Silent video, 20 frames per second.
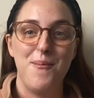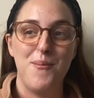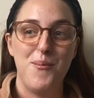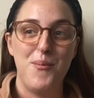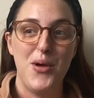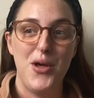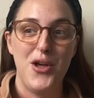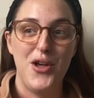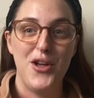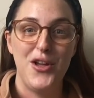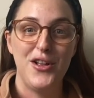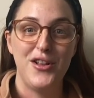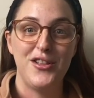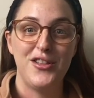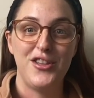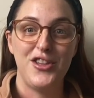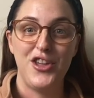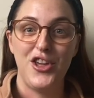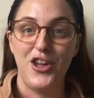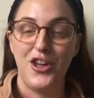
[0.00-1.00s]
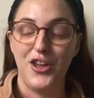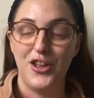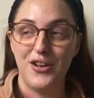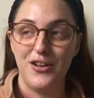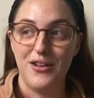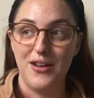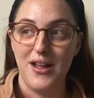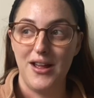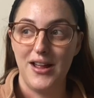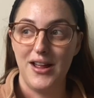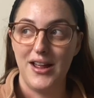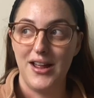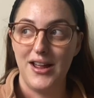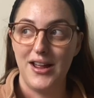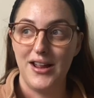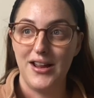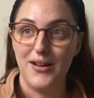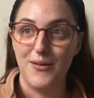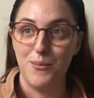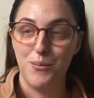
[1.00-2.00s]
but you can
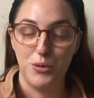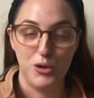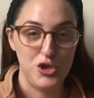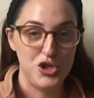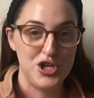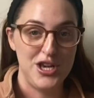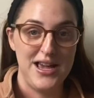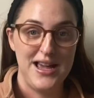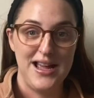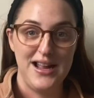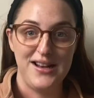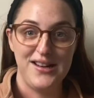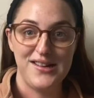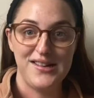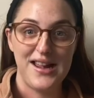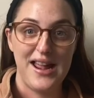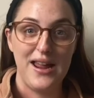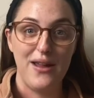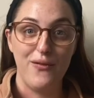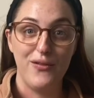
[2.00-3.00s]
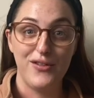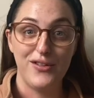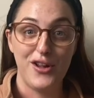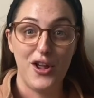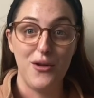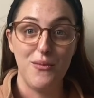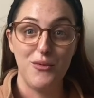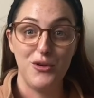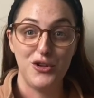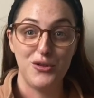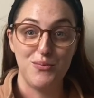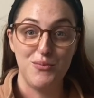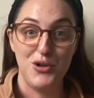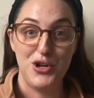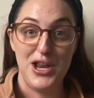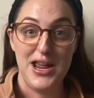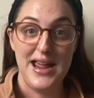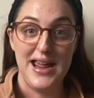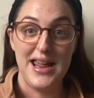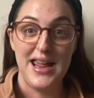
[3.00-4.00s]
budget and save so much
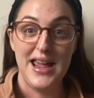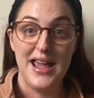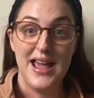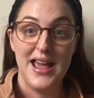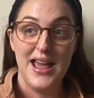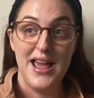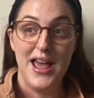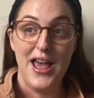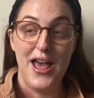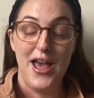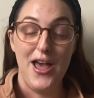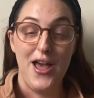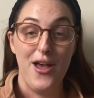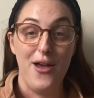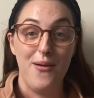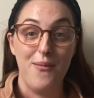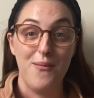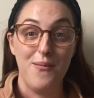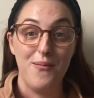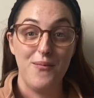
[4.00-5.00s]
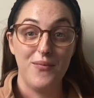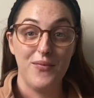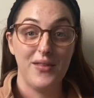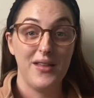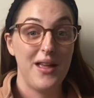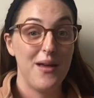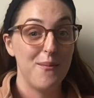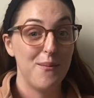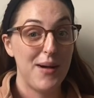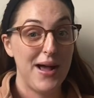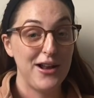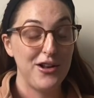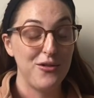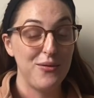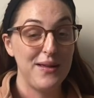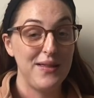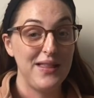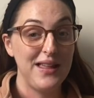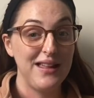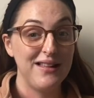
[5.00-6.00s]
money by
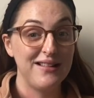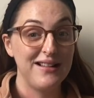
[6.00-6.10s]
doing these